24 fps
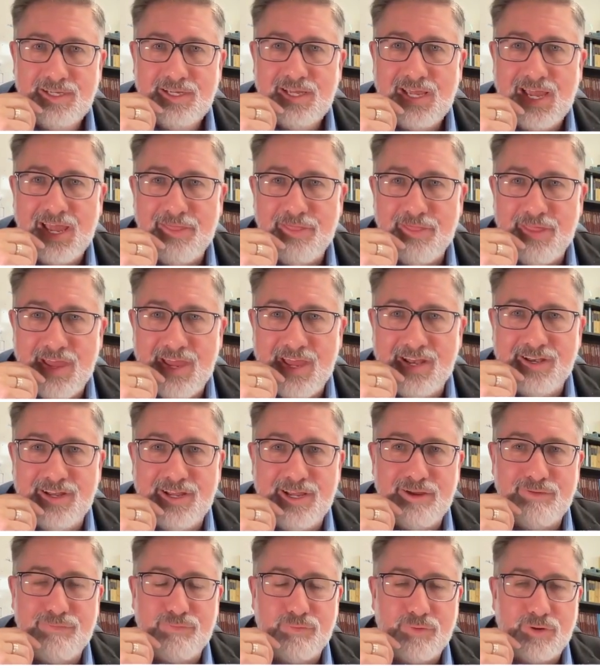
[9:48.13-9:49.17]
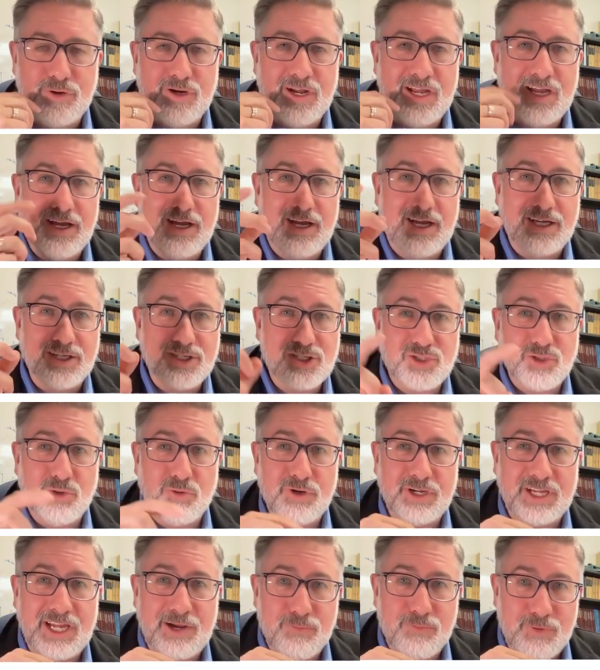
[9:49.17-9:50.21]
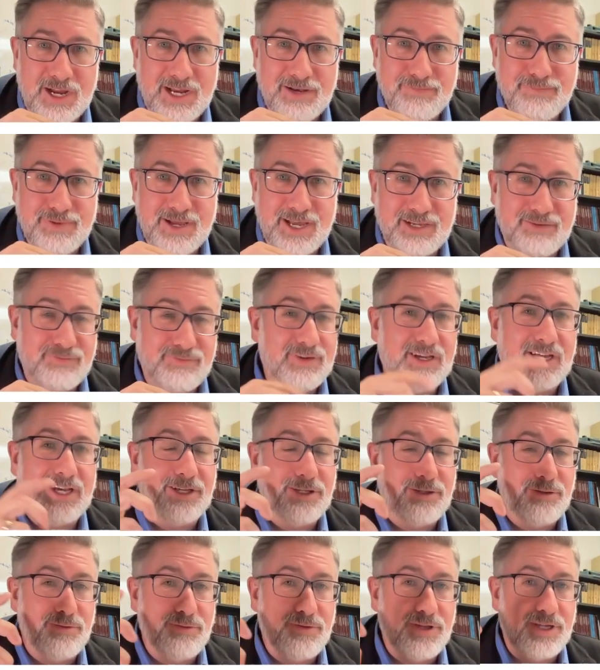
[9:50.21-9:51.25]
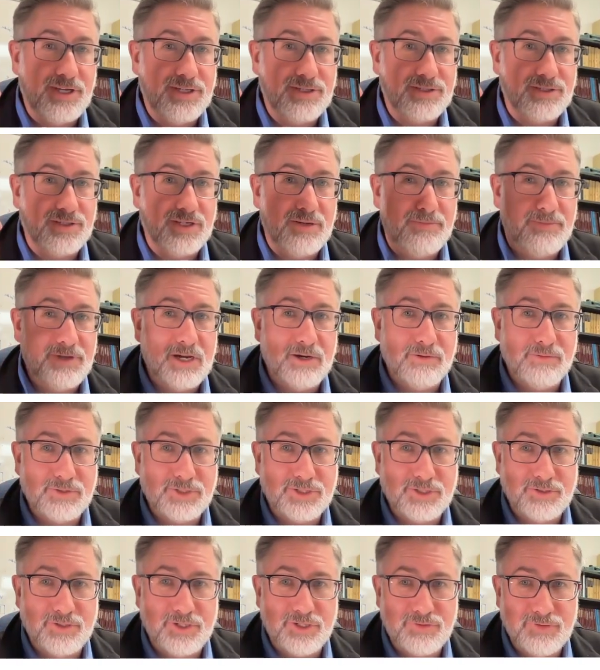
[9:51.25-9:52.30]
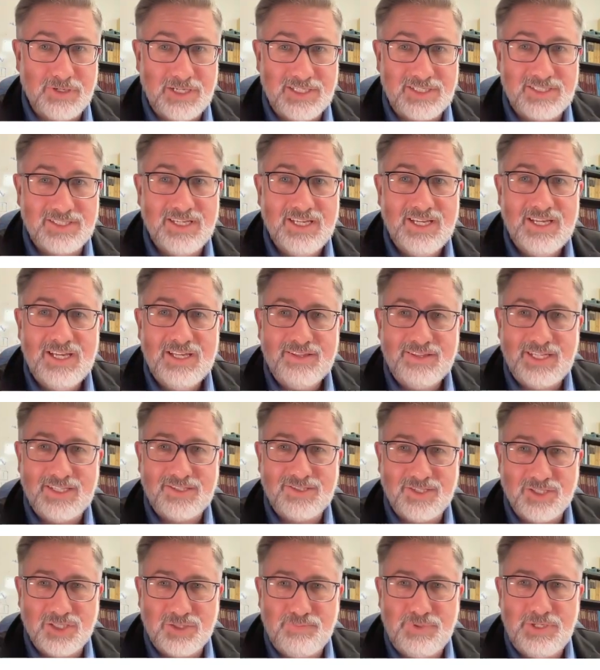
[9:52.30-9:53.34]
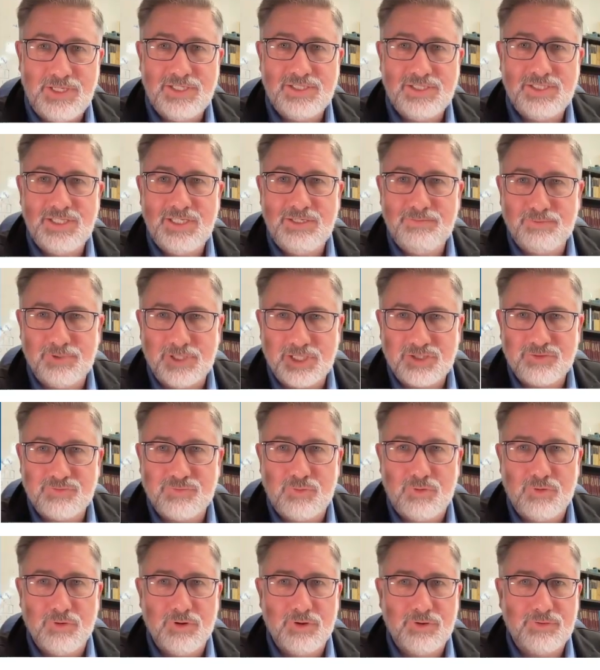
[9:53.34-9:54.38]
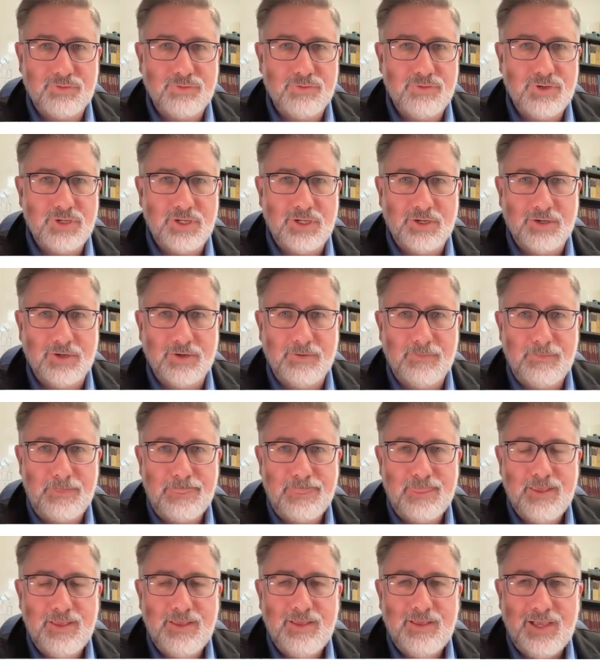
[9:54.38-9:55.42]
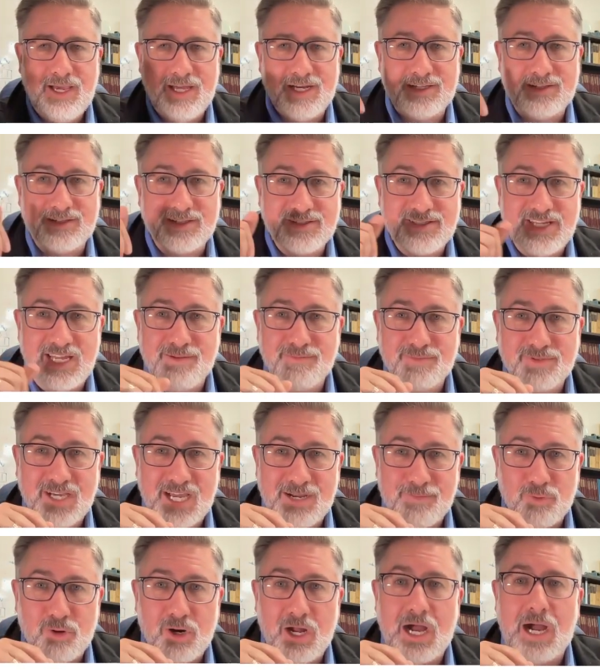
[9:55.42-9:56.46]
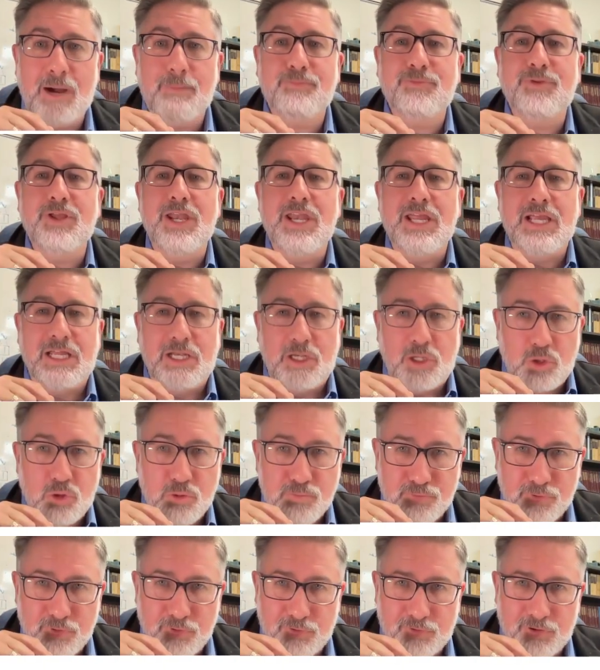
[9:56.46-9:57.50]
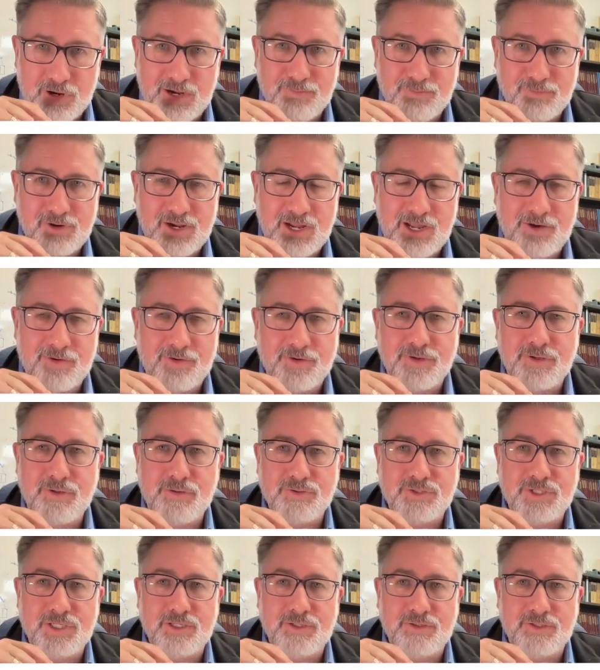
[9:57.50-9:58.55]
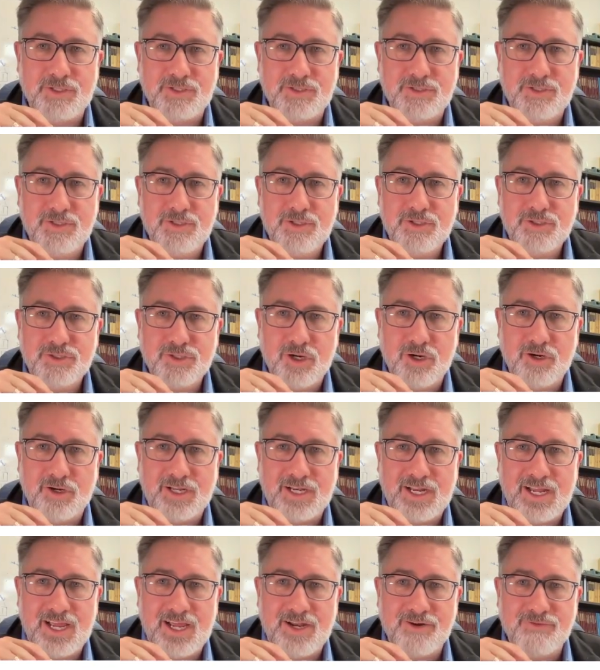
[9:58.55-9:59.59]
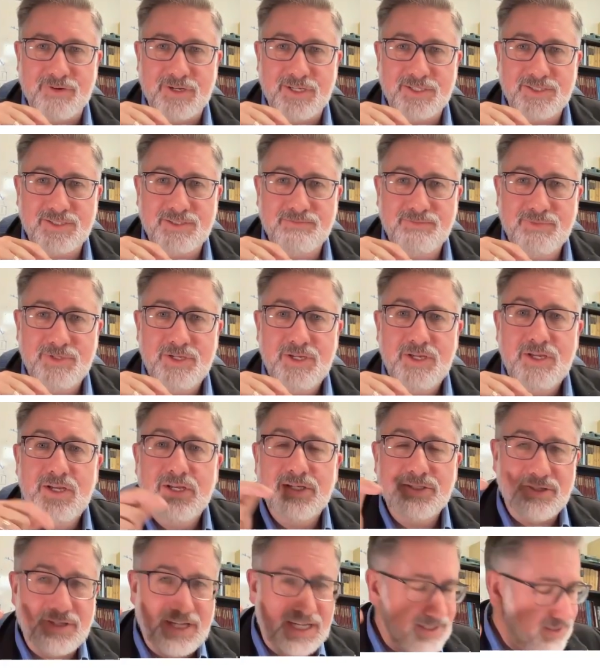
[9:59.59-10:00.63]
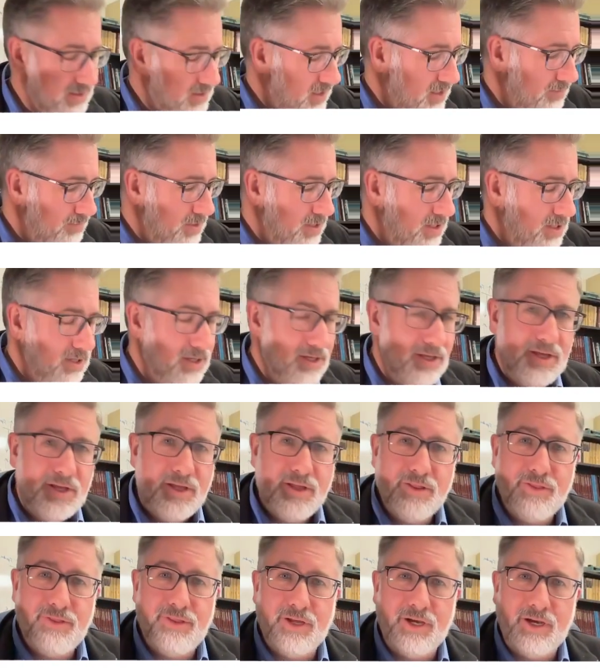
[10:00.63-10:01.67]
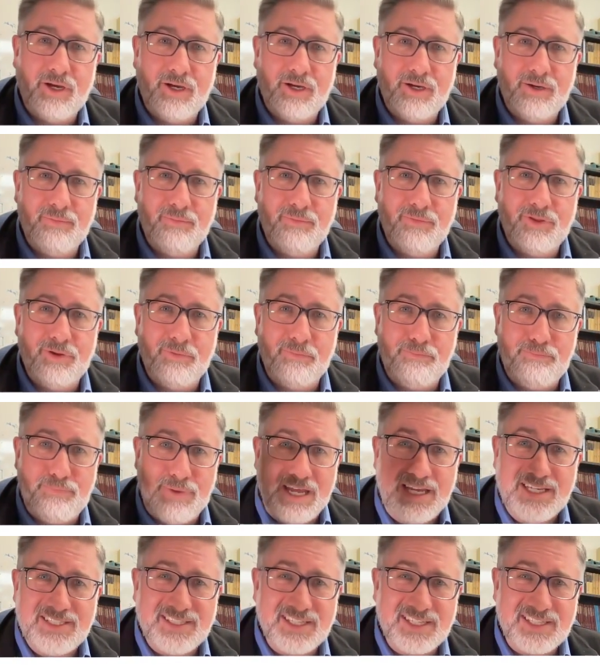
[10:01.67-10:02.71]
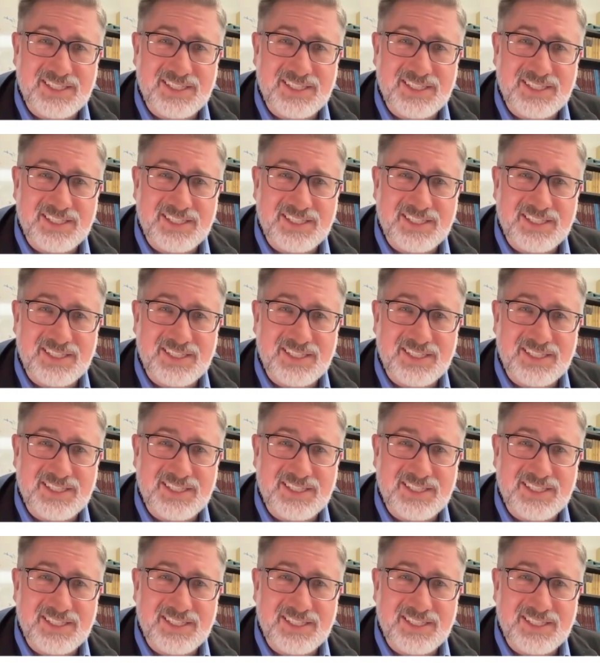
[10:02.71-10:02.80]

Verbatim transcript: And then if we're uh, storing a write back value that is going to be our return address, that's just PC plus four through here and at the same time, we're updating a new program counter using this target address. So that's going to be the the basics